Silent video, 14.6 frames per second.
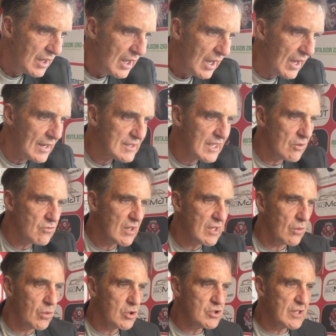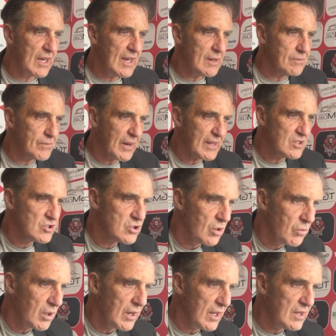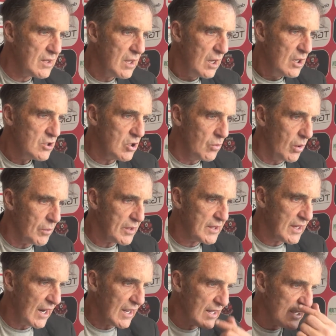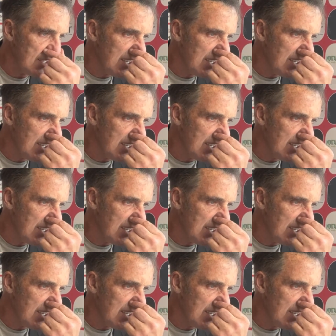get rid of Woodgate, bring someone in to work with Carrick.